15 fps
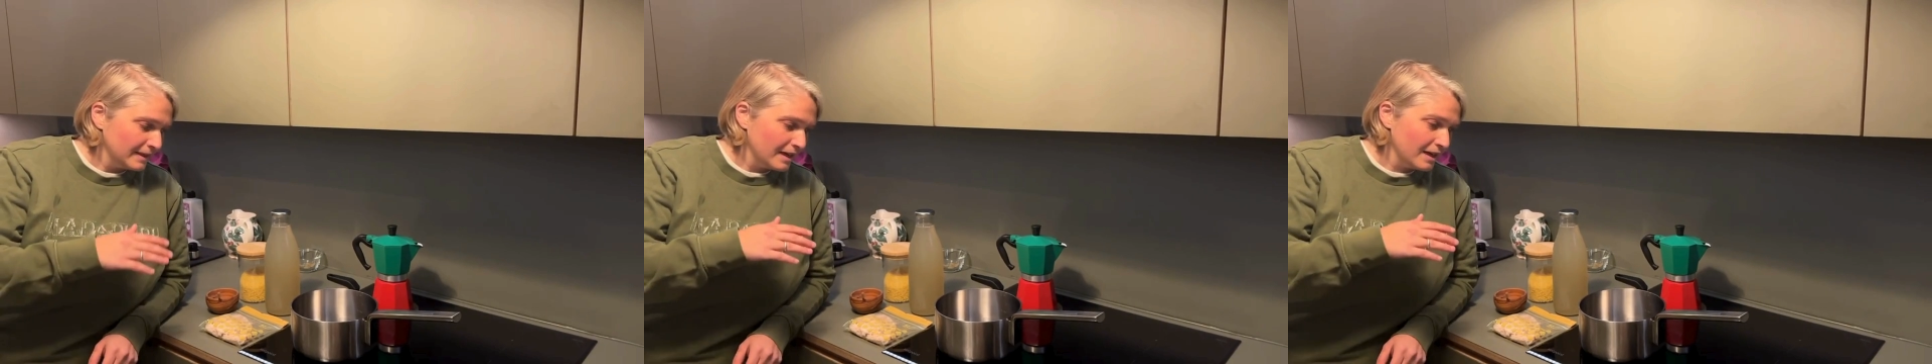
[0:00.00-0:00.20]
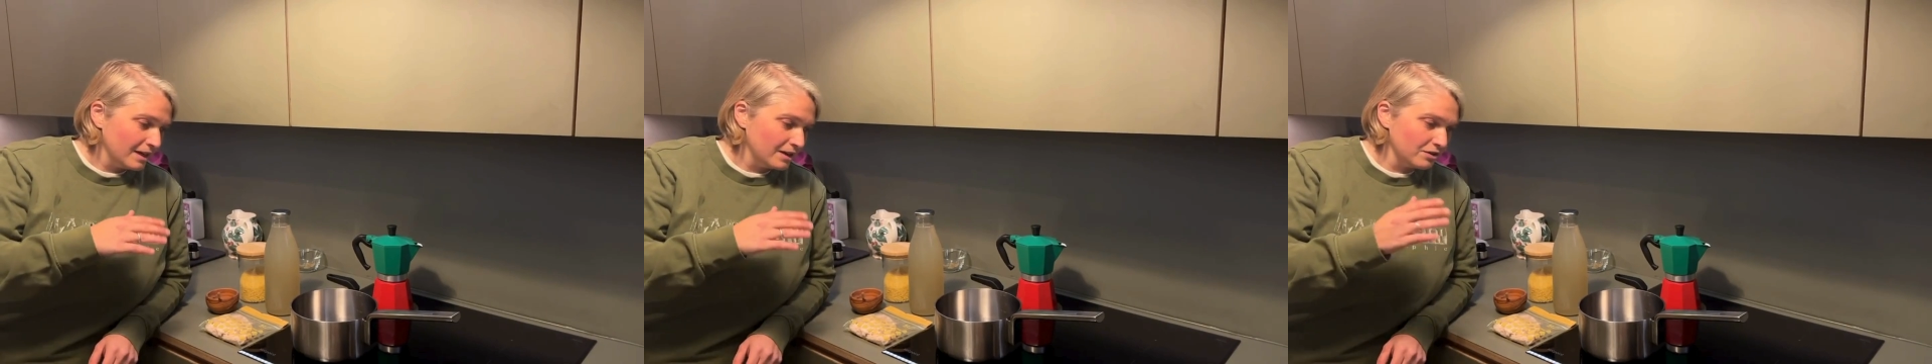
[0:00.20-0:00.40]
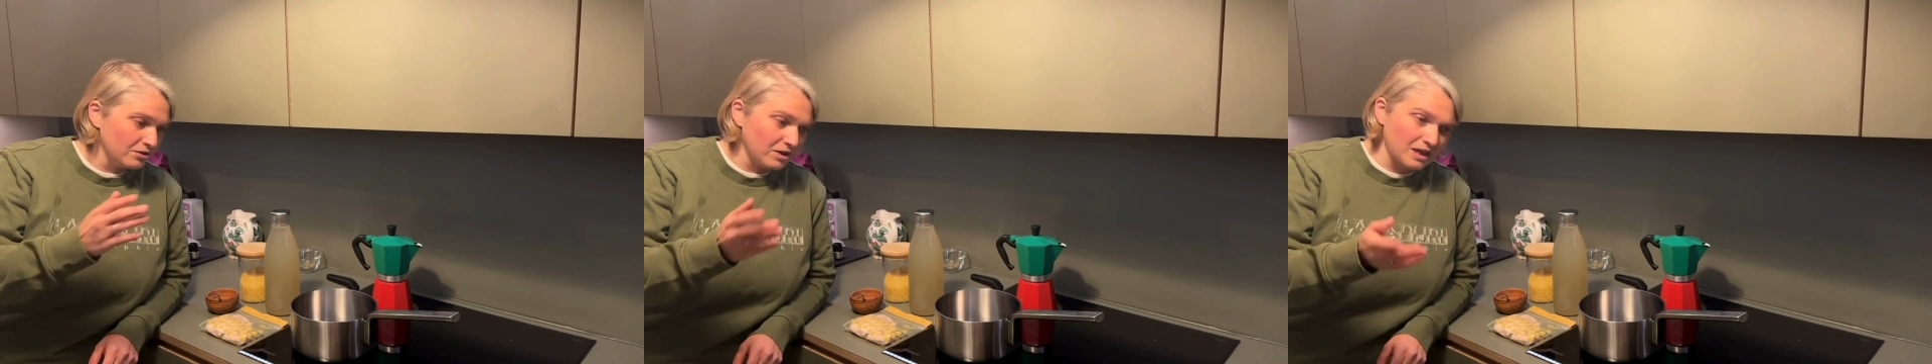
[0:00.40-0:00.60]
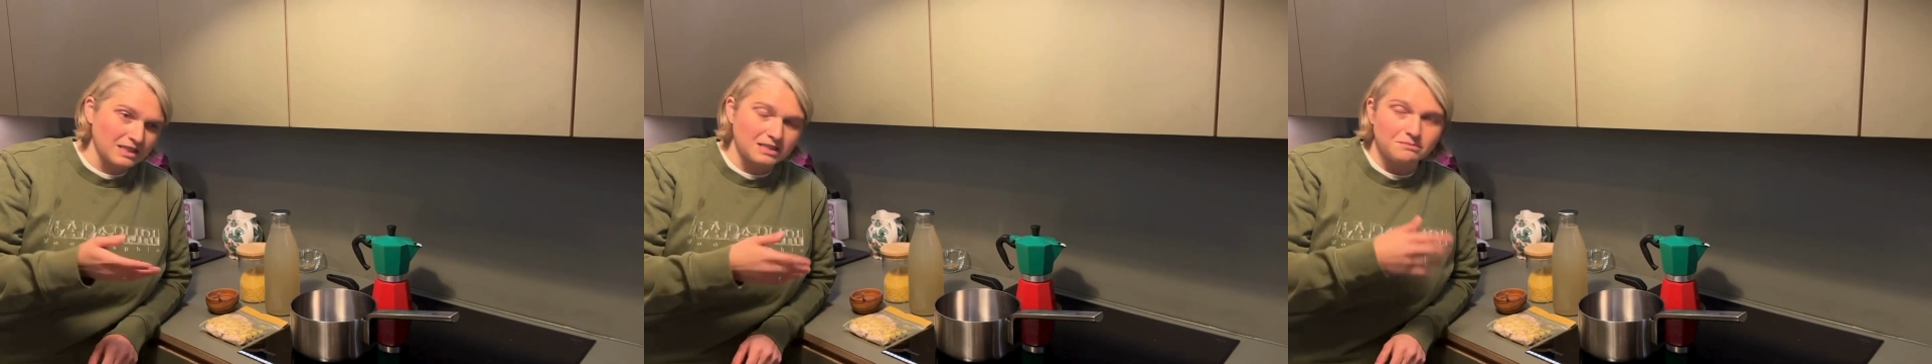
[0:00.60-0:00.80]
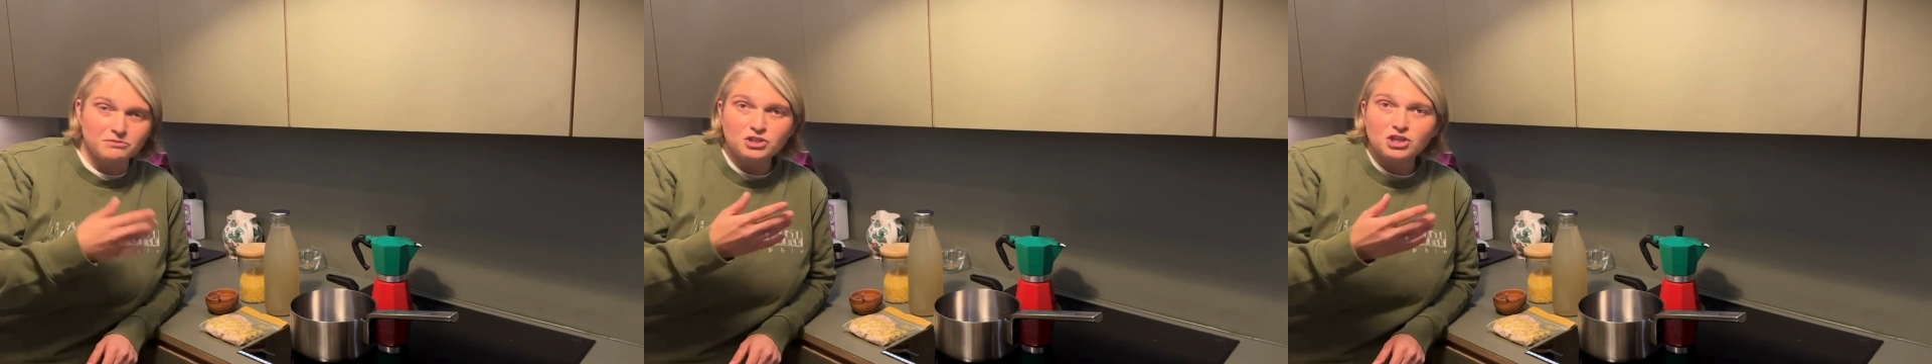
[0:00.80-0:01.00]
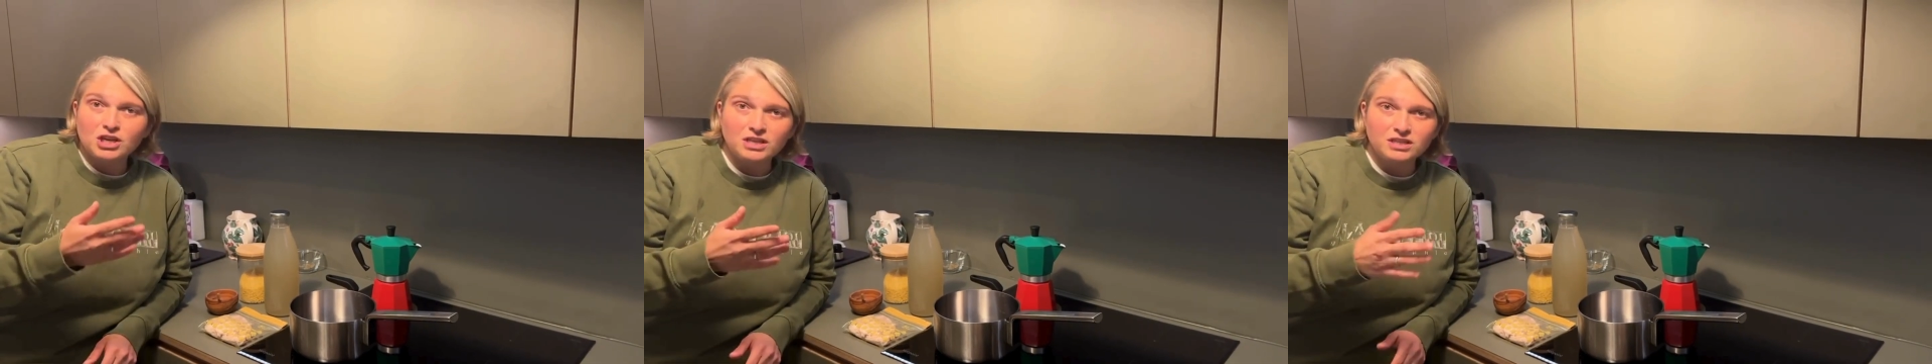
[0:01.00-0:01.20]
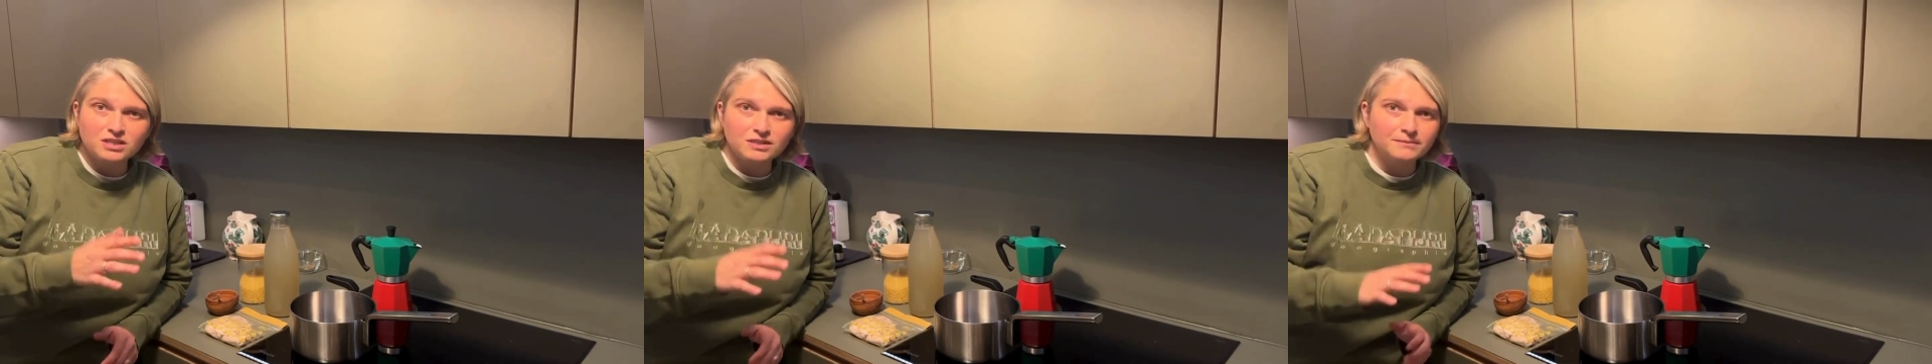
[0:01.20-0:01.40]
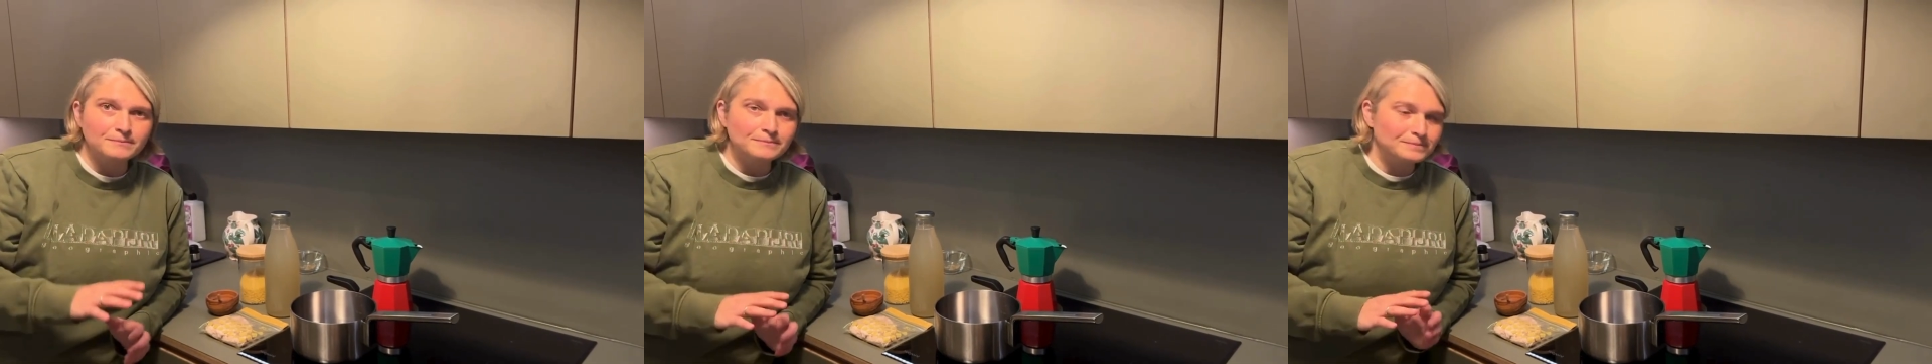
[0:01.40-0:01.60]
you can add some
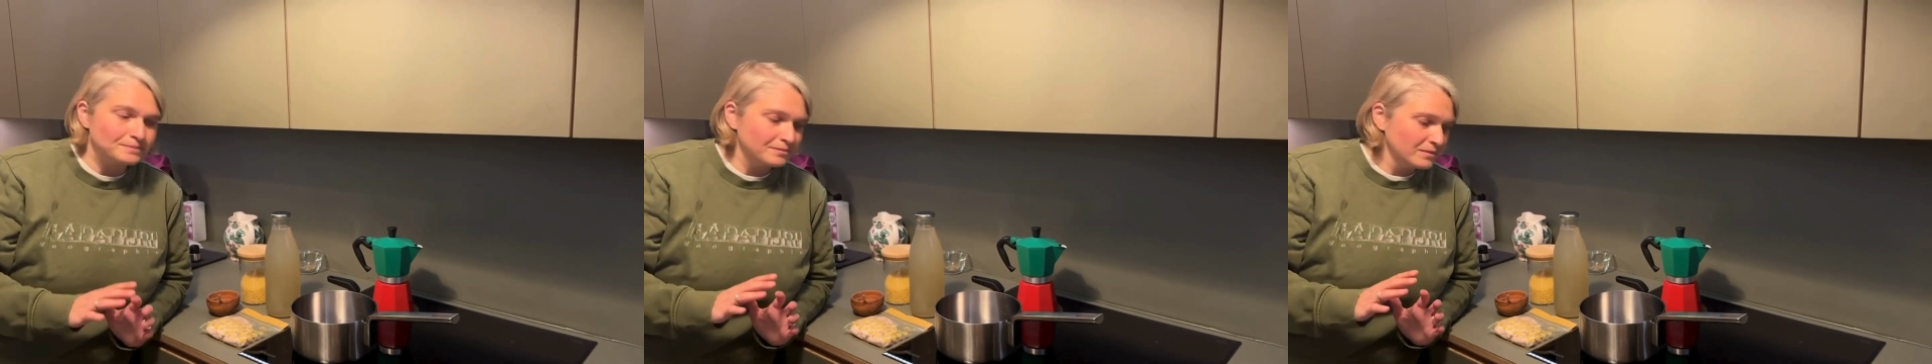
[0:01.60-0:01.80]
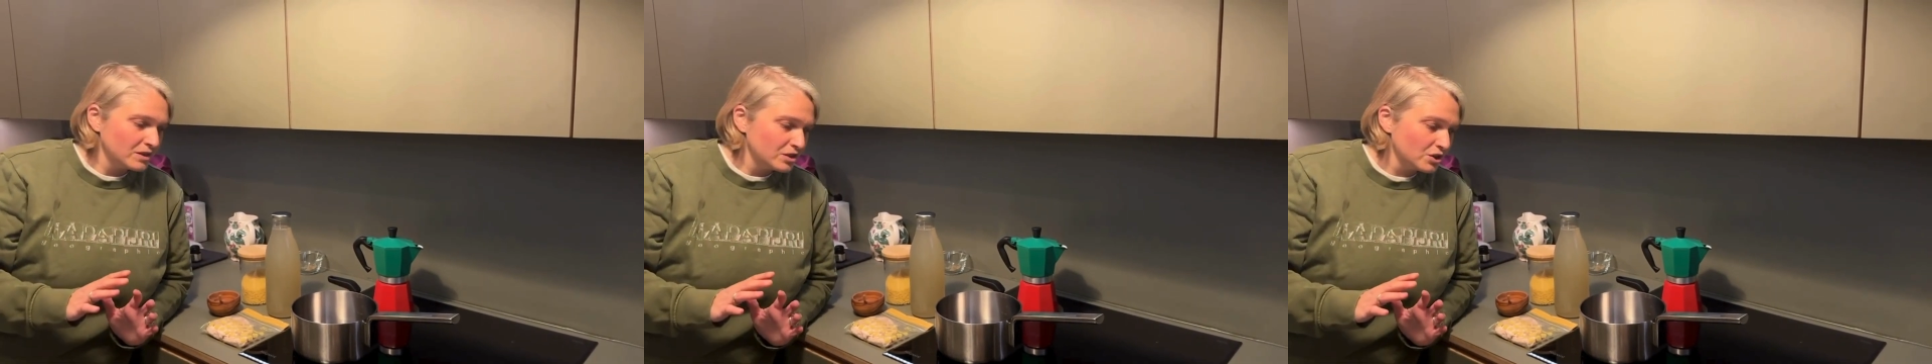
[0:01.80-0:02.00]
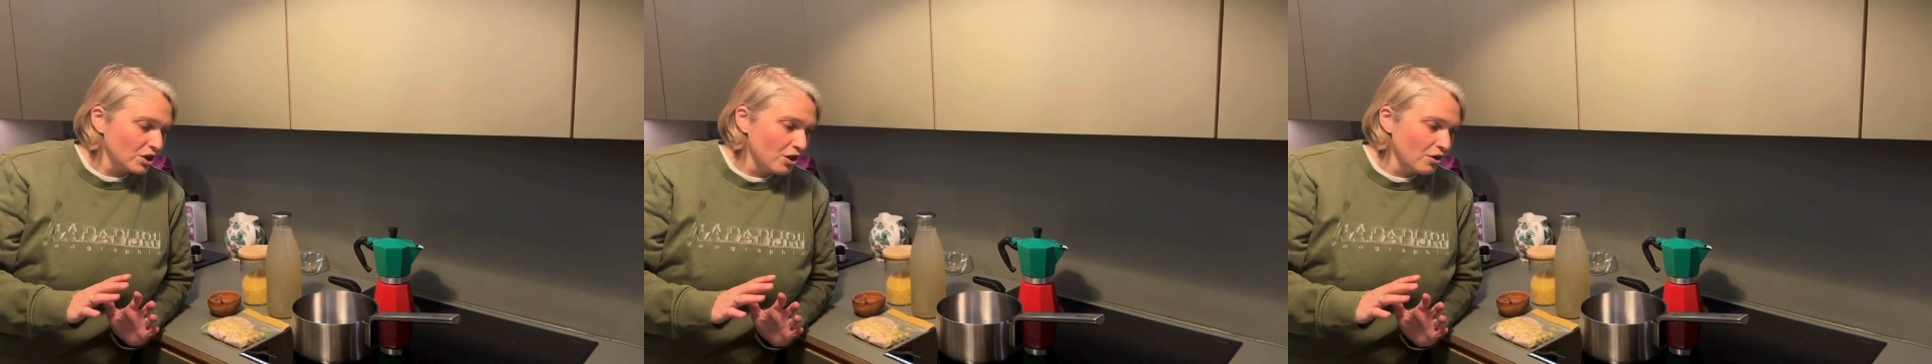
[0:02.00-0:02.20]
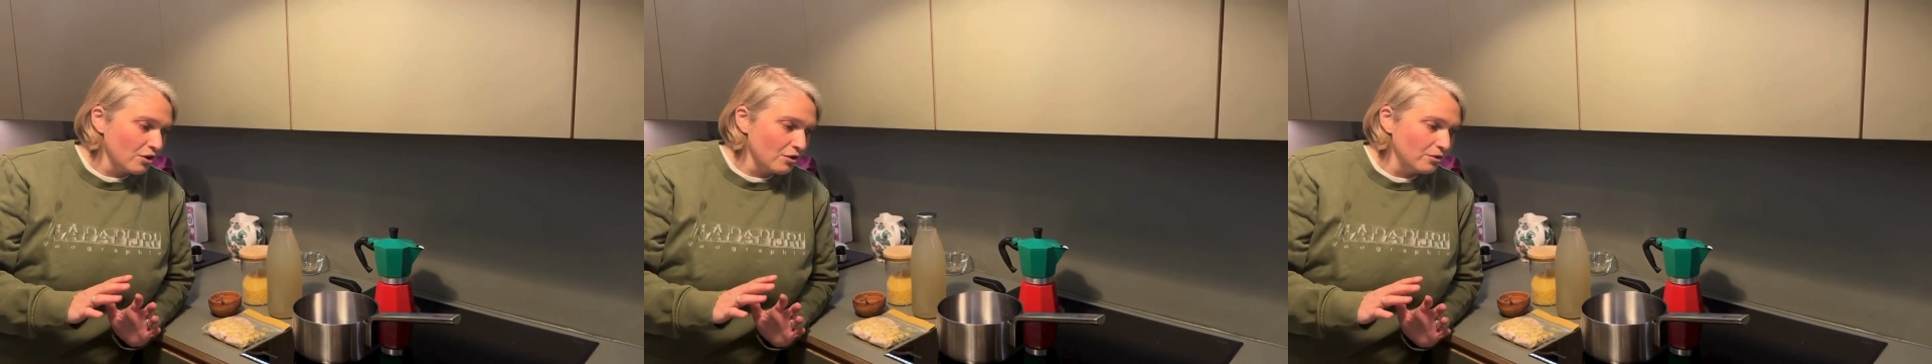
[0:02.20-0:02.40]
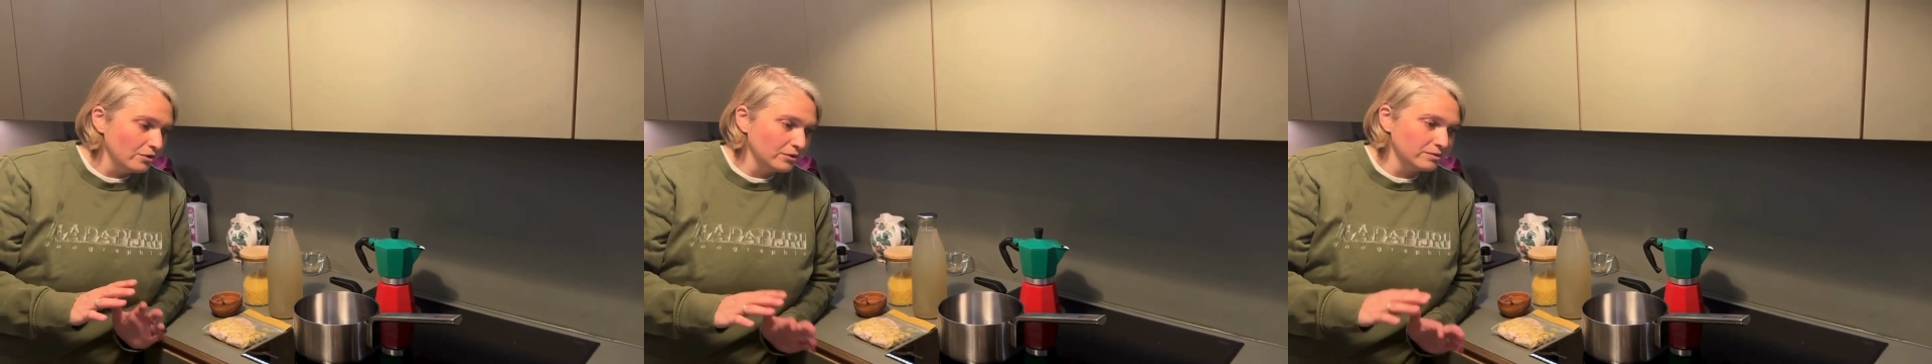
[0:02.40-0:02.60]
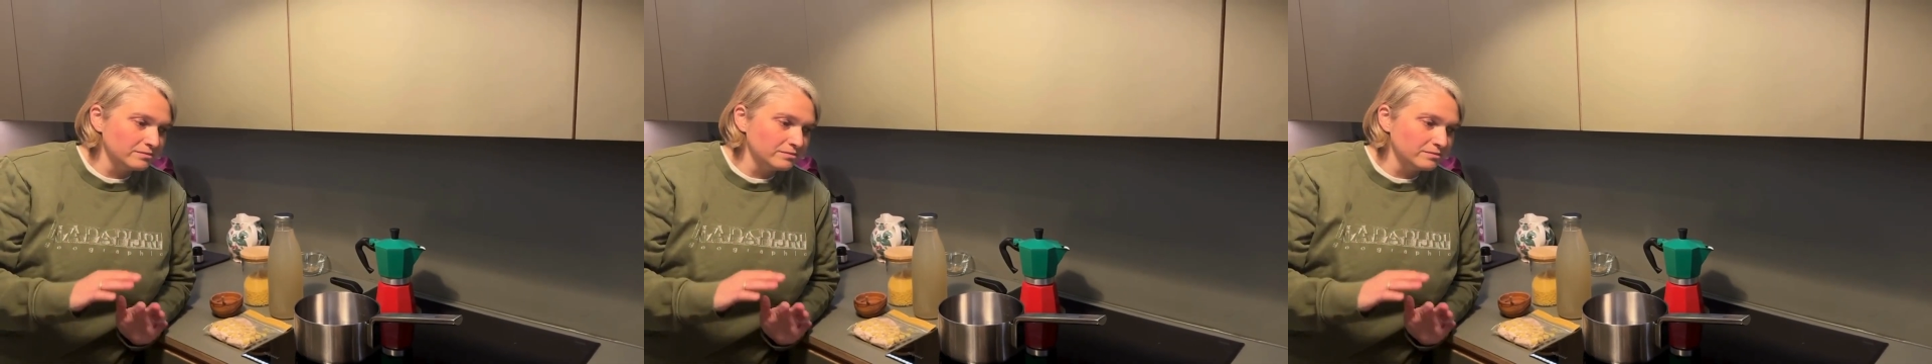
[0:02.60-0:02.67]
cheese. So